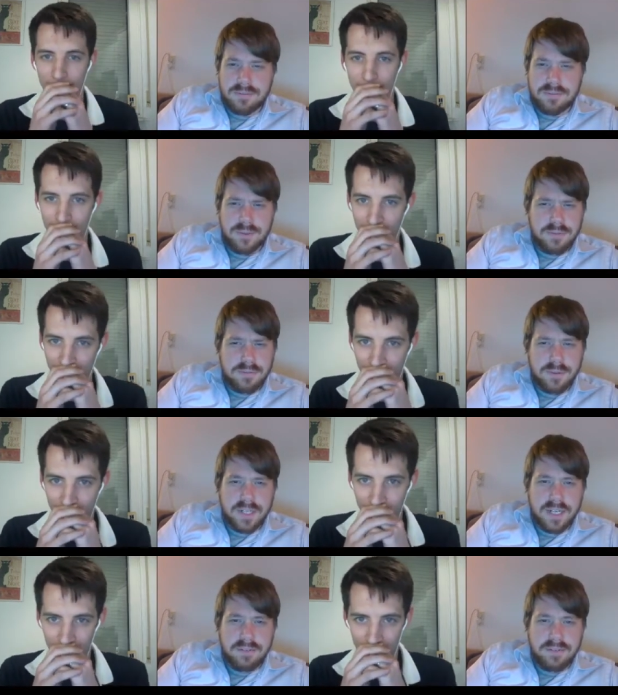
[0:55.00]
Speaker 1: four
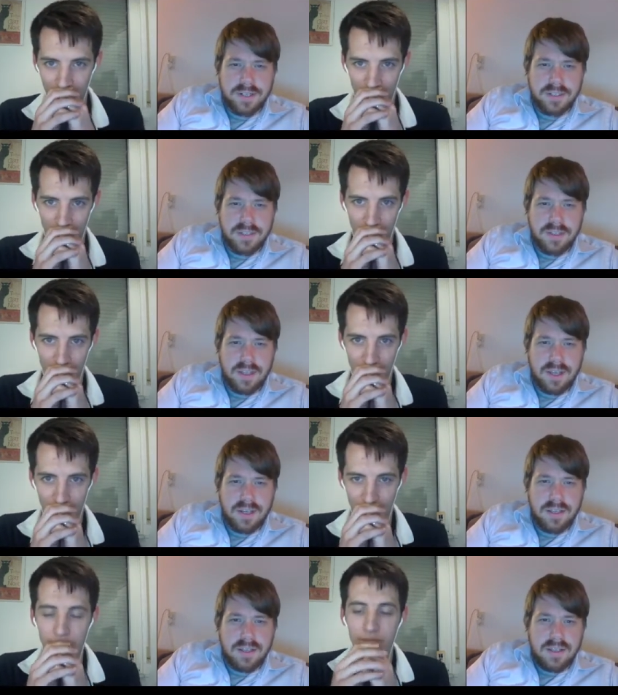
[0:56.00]
and a half years, I
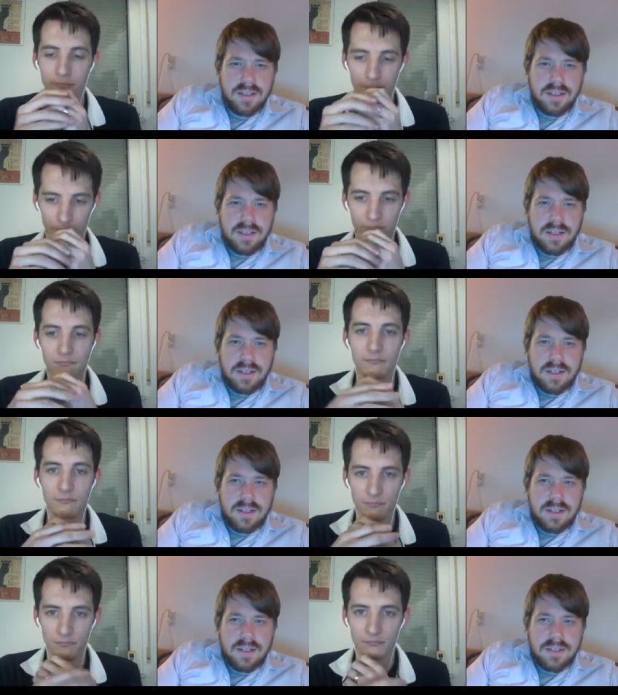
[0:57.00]
think.
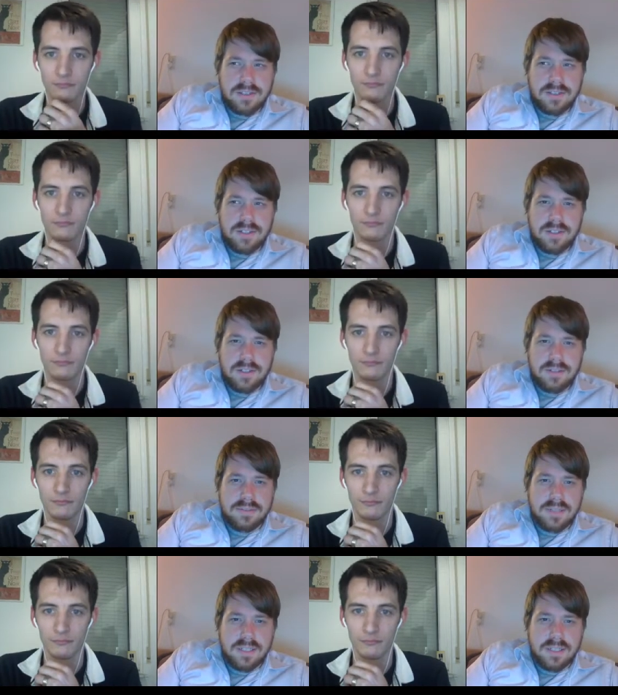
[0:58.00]
Started
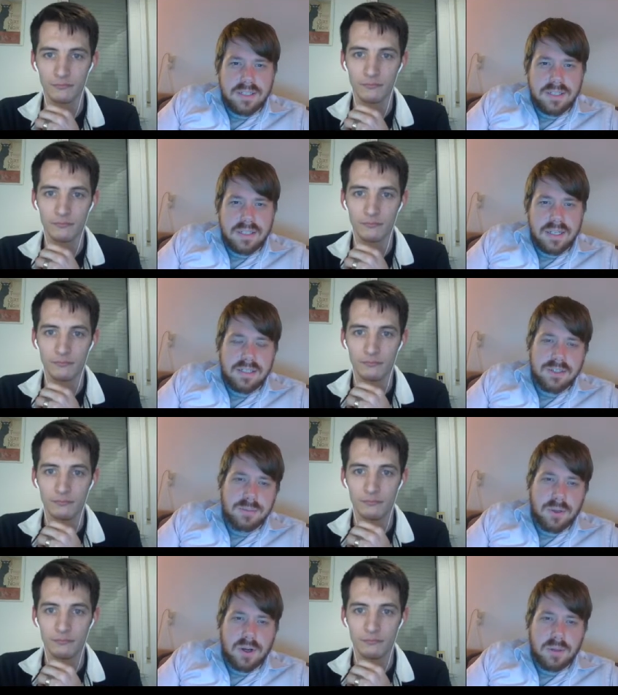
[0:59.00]
off at a
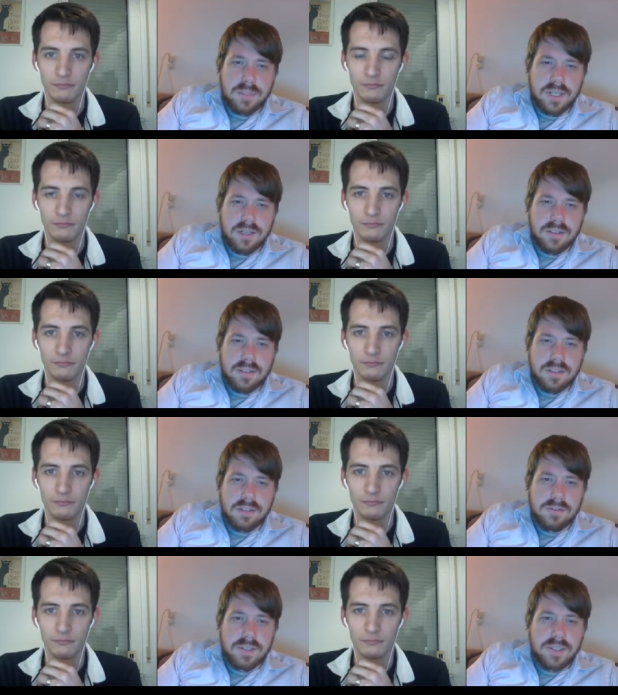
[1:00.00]
small company in
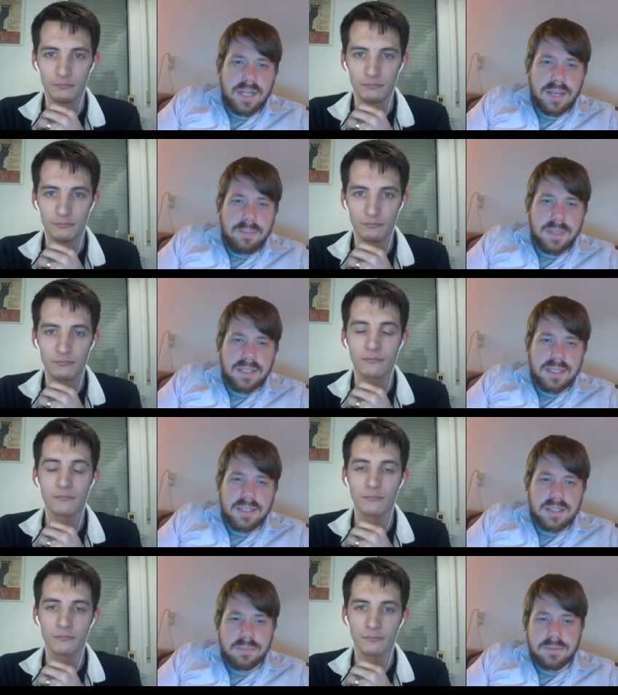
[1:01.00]
Rotterdam, and then
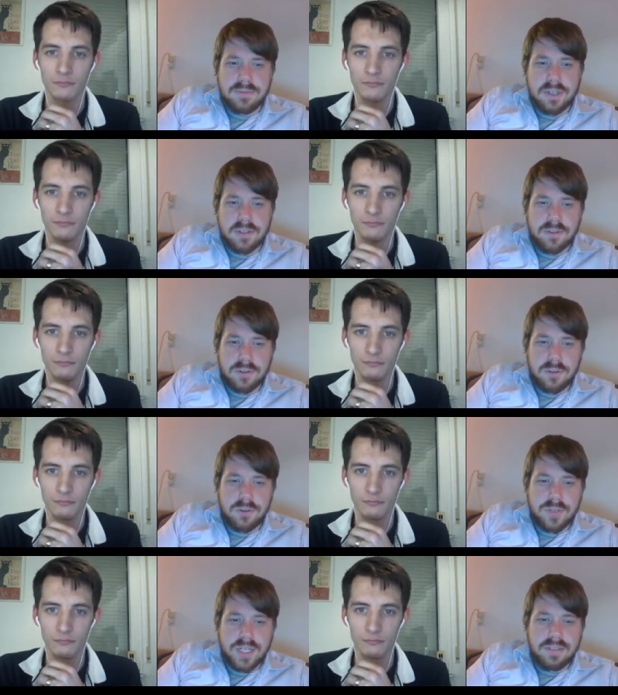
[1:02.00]
moved on to
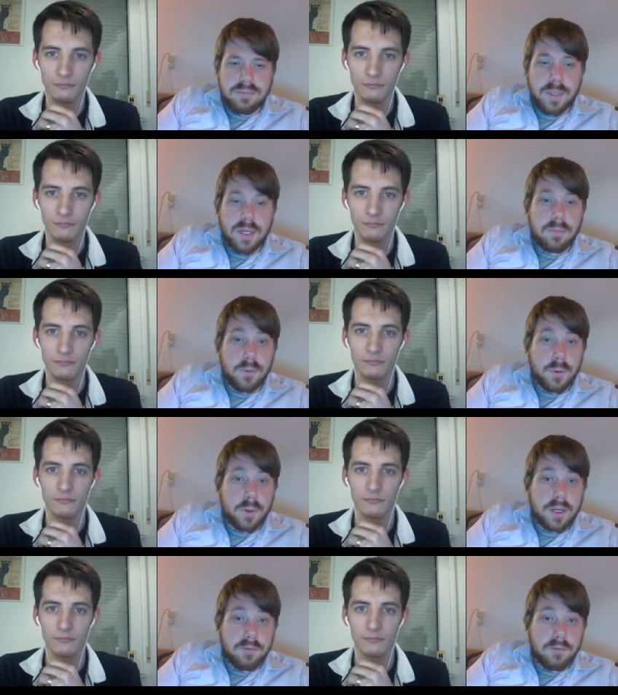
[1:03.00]
Utrecht, where I'm working